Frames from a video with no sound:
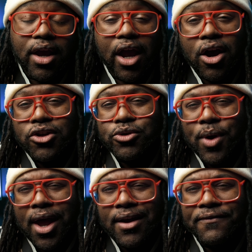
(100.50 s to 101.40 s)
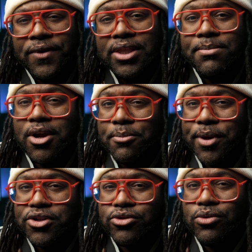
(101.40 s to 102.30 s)
I also have 50
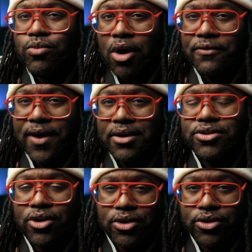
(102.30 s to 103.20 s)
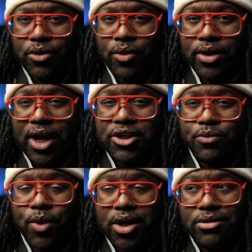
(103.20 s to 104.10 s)
megapixel raw files turned on
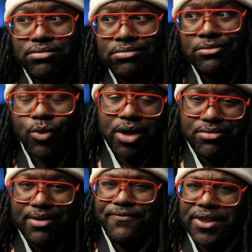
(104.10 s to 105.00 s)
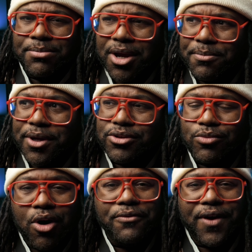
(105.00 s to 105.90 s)
as well. Well, 50
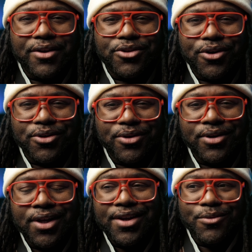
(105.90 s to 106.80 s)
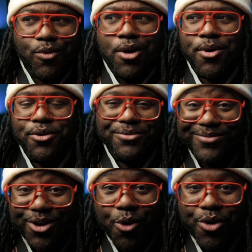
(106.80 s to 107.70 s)
megapixel raw files turned on, raw mode.
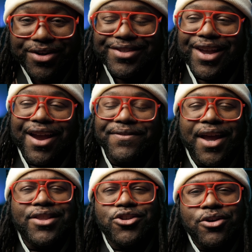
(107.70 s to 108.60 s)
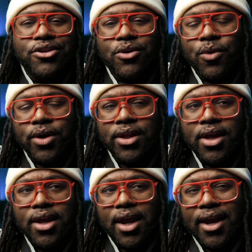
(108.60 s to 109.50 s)
Of course, I have that turned on,
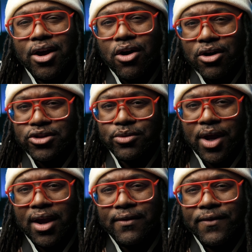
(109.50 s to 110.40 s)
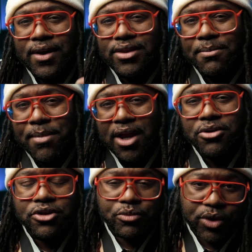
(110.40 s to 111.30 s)
and I also have the
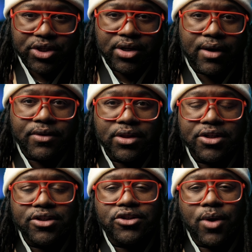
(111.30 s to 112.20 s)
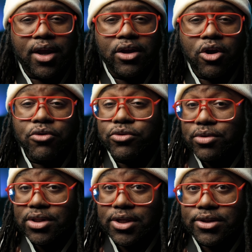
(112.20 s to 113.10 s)
manual switching of the lenses so I can go through
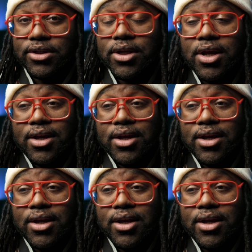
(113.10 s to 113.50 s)
the lenses.